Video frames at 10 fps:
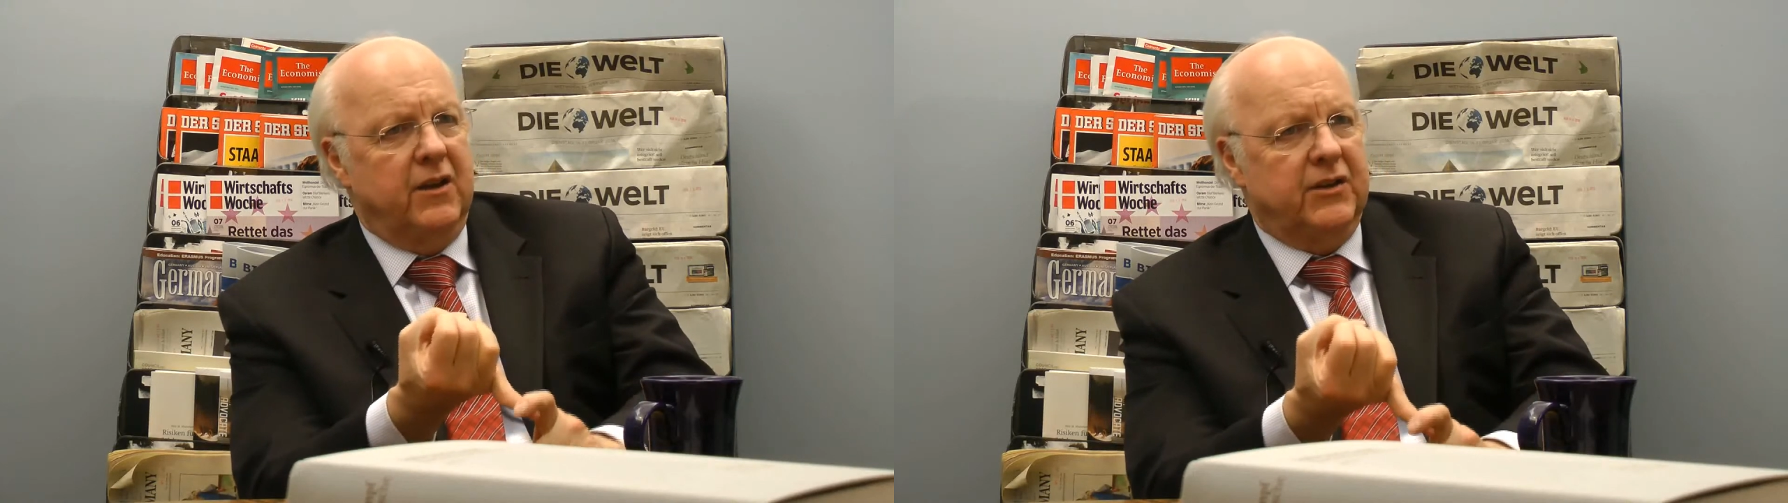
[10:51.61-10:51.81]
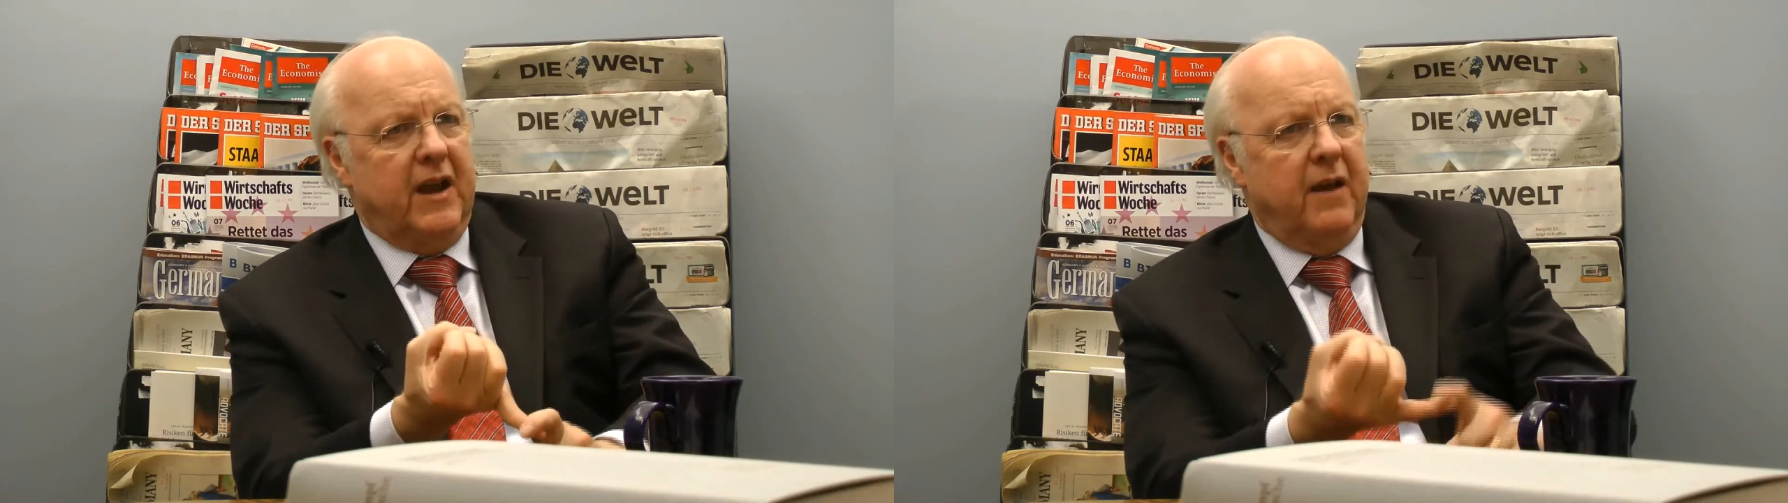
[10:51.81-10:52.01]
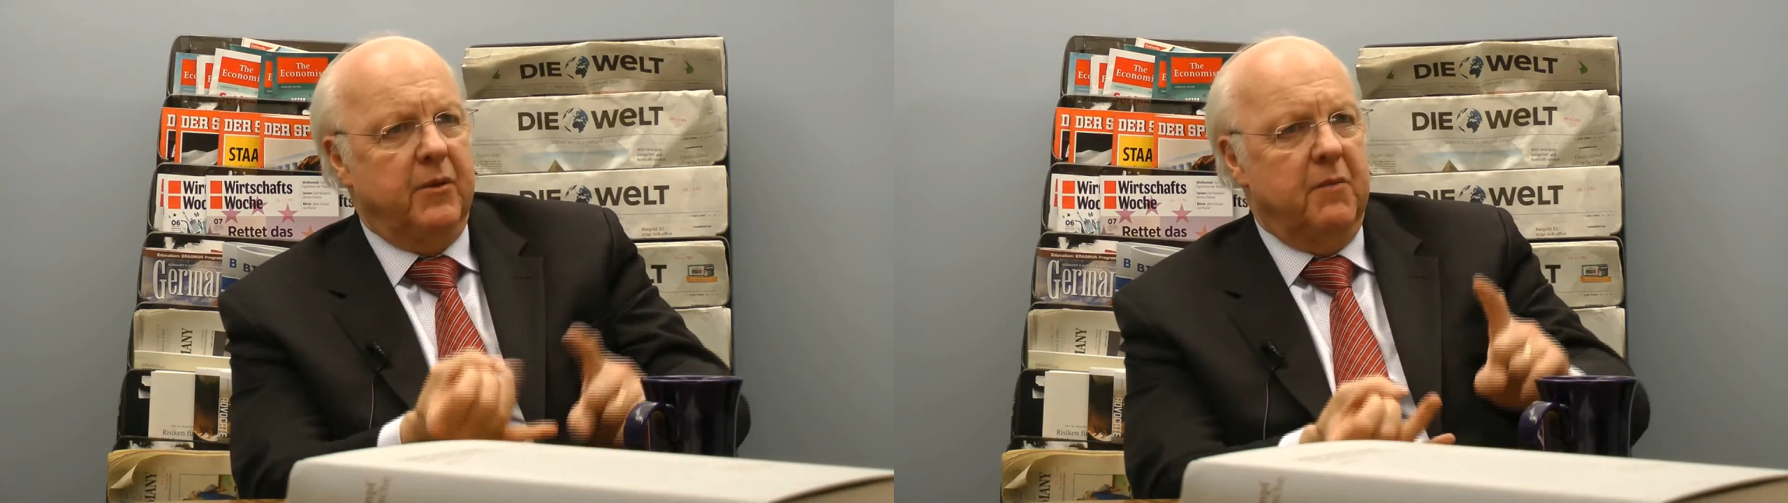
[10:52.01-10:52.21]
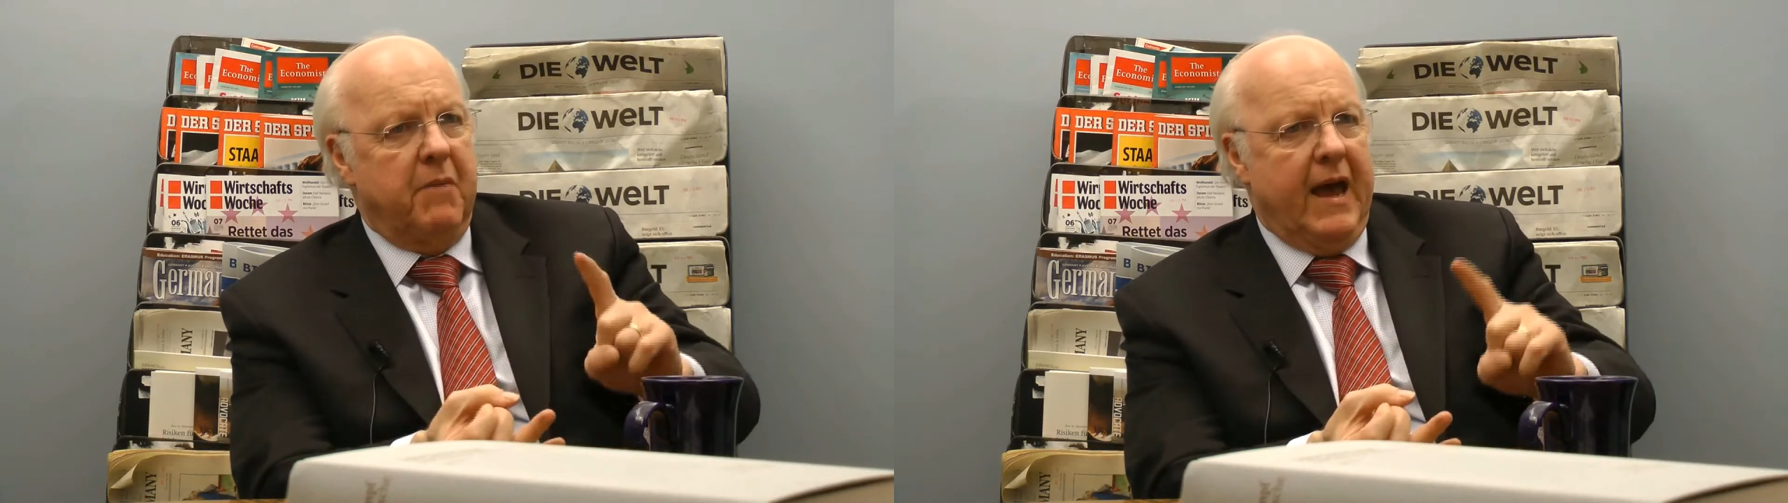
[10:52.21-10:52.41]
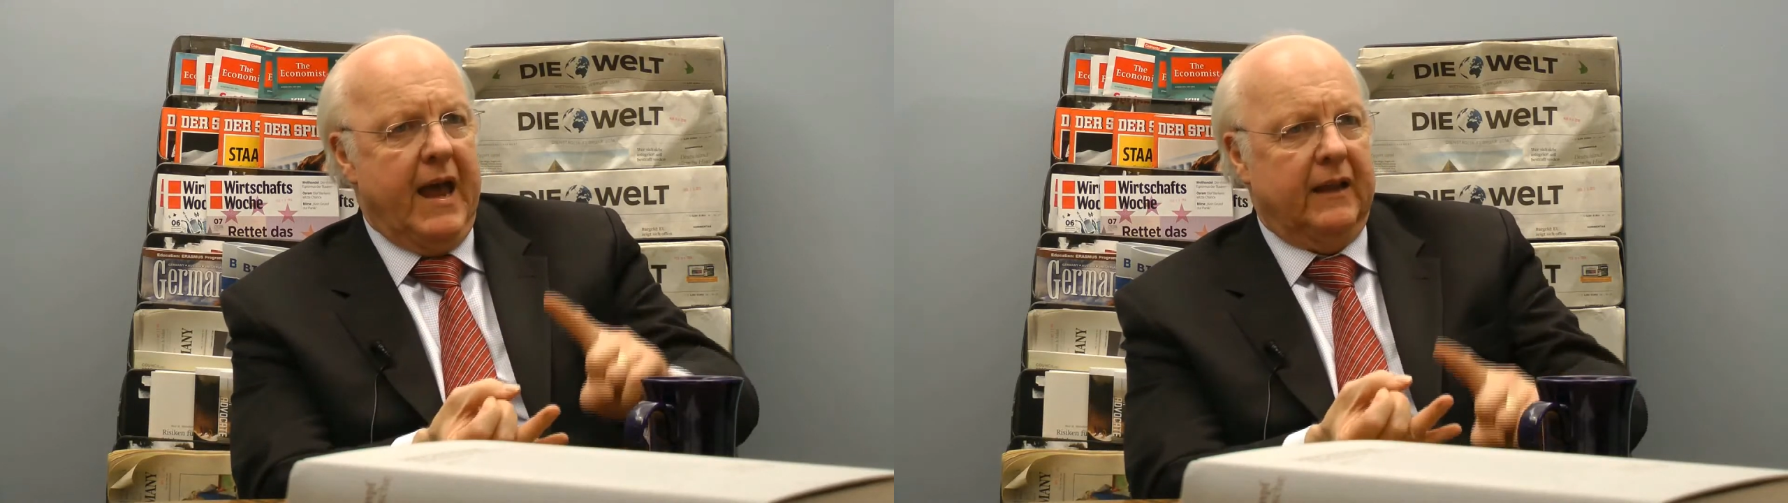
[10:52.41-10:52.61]
the stab in the
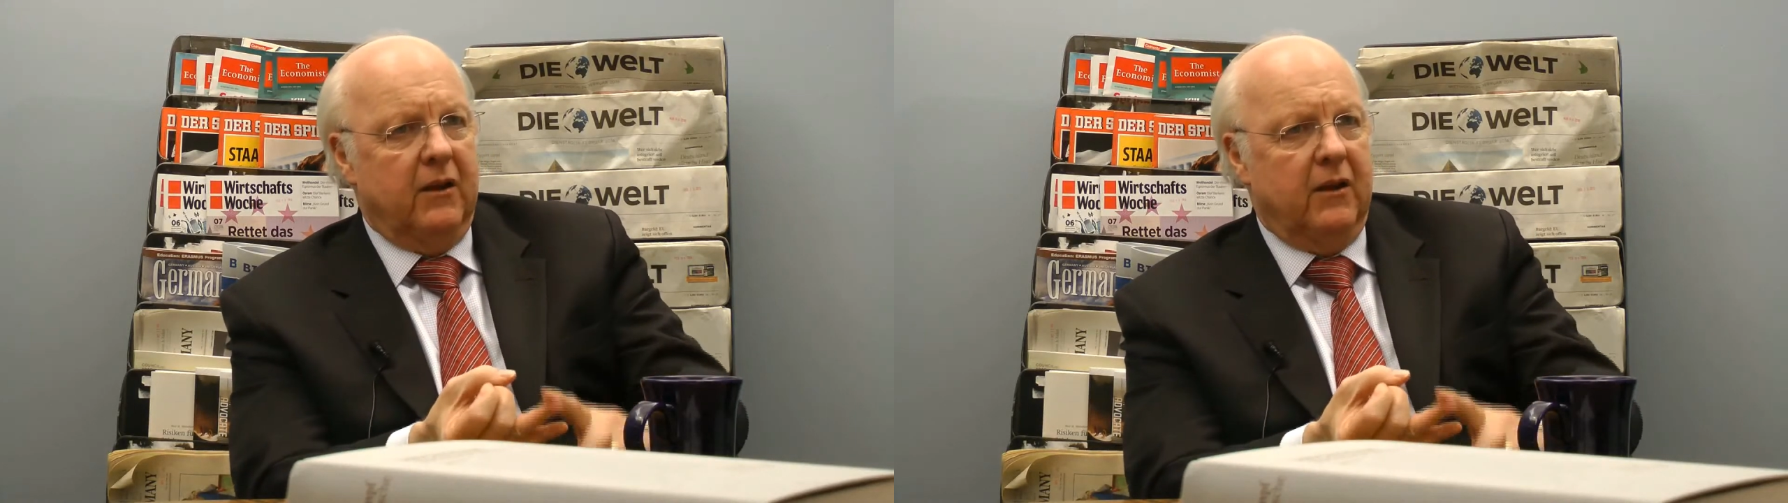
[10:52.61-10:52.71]
back.